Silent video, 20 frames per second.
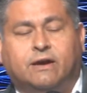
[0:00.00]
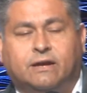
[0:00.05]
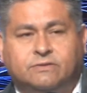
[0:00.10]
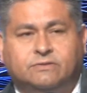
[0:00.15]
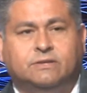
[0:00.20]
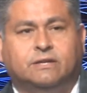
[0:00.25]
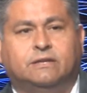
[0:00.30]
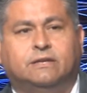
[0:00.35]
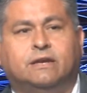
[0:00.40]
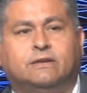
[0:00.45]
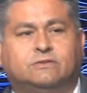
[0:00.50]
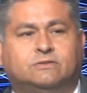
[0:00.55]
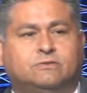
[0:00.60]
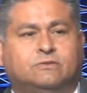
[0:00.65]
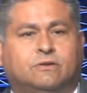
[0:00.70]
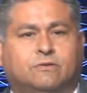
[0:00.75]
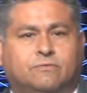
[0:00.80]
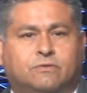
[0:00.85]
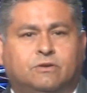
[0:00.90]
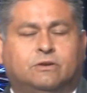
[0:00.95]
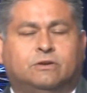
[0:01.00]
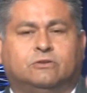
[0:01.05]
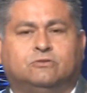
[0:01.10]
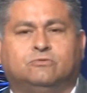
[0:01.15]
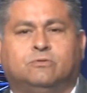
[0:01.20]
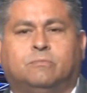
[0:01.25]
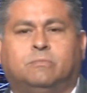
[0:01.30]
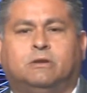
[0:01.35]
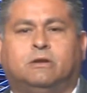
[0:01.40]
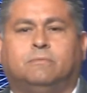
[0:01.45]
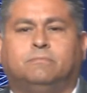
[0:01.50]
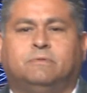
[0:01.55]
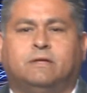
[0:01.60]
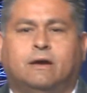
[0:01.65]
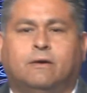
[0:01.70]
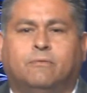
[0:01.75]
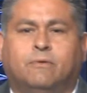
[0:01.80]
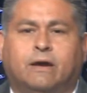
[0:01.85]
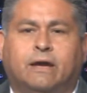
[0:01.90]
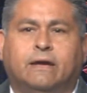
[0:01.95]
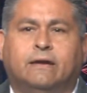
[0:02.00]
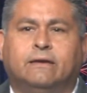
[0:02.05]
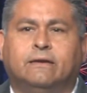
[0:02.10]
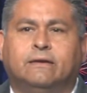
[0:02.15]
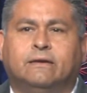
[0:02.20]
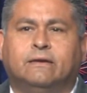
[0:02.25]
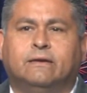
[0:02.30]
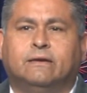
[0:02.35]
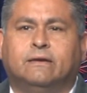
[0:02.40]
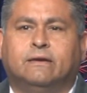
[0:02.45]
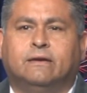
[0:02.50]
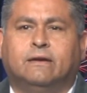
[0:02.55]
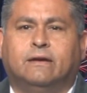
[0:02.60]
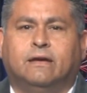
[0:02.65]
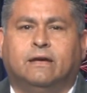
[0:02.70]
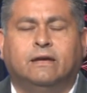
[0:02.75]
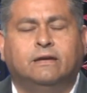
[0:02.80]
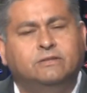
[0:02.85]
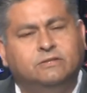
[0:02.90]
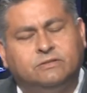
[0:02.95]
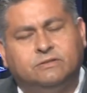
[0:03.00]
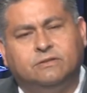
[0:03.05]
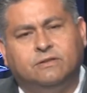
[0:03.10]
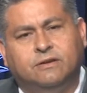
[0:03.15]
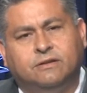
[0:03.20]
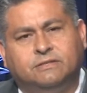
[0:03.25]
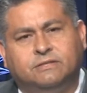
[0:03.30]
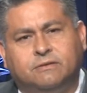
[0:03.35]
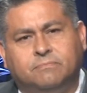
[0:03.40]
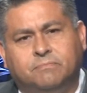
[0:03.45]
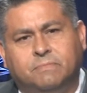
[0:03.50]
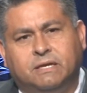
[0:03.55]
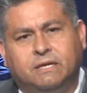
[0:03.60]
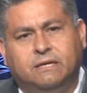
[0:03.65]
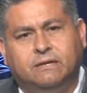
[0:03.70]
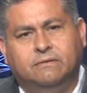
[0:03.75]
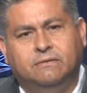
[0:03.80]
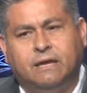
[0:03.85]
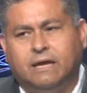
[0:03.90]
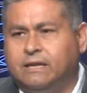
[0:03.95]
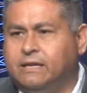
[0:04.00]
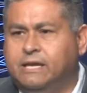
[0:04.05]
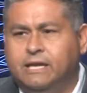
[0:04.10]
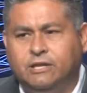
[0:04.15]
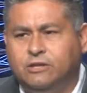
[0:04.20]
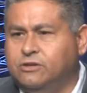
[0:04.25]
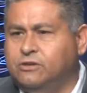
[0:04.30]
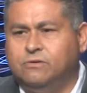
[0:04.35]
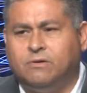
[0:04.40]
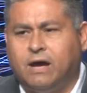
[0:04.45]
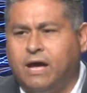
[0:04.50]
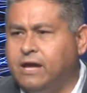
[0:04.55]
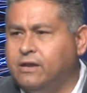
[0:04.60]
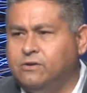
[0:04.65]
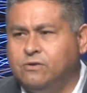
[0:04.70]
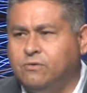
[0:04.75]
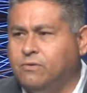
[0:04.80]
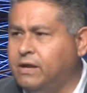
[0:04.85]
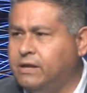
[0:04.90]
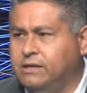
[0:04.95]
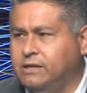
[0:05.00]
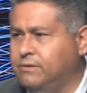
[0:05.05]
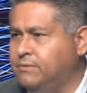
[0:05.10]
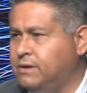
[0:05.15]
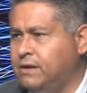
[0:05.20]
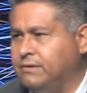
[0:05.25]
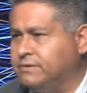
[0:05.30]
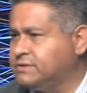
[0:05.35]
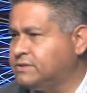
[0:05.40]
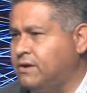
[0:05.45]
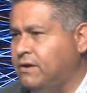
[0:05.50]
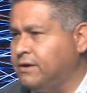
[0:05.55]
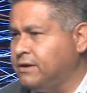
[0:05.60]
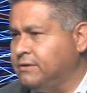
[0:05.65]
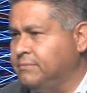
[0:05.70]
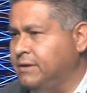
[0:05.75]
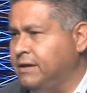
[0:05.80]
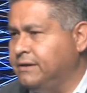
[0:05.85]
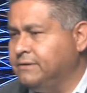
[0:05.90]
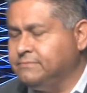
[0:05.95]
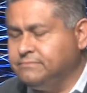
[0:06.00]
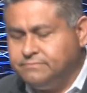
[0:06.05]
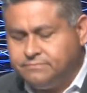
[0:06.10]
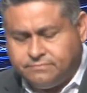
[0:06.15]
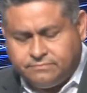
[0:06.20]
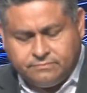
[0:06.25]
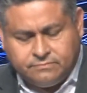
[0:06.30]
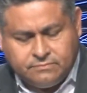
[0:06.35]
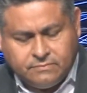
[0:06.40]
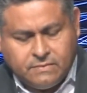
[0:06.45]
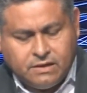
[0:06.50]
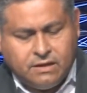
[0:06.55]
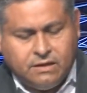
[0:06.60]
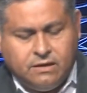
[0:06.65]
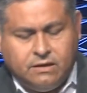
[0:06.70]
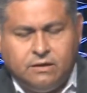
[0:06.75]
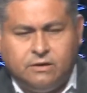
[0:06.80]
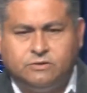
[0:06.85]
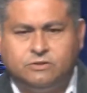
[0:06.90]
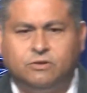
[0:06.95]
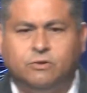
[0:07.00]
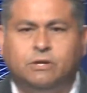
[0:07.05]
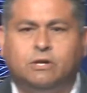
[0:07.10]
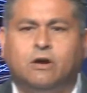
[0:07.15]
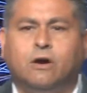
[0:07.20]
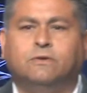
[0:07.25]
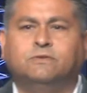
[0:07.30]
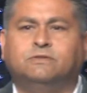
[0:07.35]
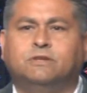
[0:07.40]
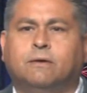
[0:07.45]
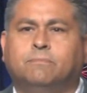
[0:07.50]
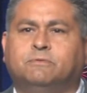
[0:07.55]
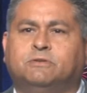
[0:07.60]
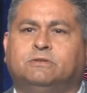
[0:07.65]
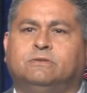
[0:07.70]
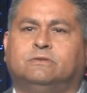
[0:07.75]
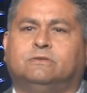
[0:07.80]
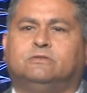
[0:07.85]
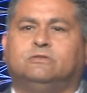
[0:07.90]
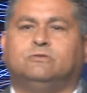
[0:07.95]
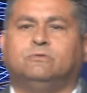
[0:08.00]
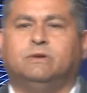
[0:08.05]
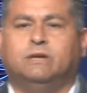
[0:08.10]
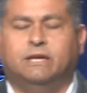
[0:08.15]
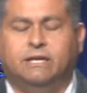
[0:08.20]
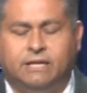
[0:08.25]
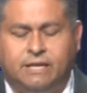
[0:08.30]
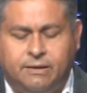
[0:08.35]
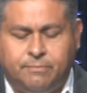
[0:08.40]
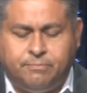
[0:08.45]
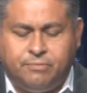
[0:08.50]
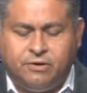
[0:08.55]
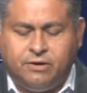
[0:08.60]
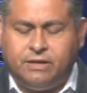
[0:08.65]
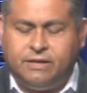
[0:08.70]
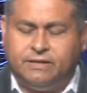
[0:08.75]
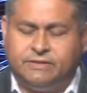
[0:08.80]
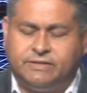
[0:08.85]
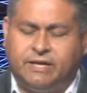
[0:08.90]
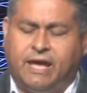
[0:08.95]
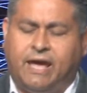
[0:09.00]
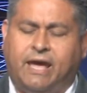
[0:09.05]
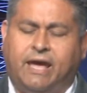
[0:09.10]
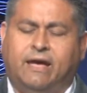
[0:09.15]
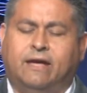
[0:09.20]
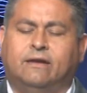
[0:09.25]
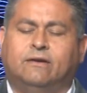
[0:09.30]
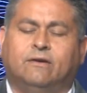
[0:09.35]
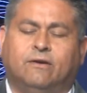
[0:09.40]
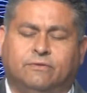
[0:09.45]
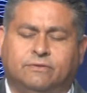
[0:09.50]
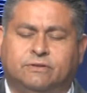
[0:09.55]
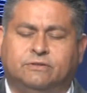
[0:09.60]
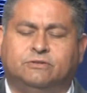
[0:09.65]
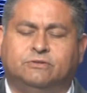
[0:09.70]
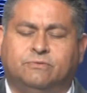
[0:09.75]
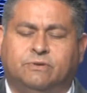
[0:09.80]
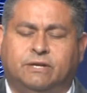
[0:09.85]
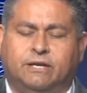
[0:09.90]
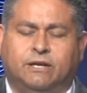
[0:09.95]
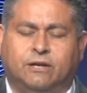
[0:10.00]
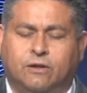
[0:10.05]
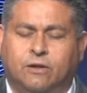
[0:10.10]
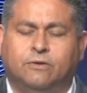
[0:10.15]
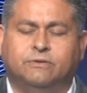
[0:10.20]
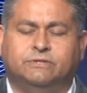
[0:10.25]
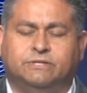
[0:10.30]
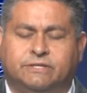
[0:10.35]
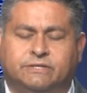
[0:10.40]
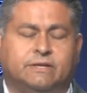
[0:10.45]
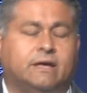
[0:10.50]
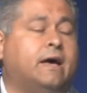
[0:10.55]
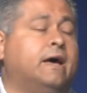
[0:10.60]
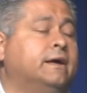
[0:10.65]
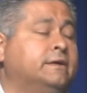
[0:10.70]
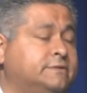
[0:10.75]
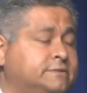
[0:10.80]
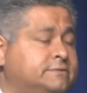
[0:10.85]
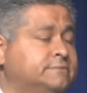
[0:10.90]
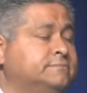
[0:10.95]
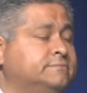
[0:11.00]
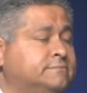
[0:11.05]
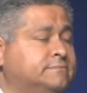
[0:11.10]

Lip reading: I said, "Yes, sir, if you could trim it up that way." And he just looked at me, and he knew I had no idea what I was talking about. So he goes up to the tree, and he put his hand on the tree and closed his eyes.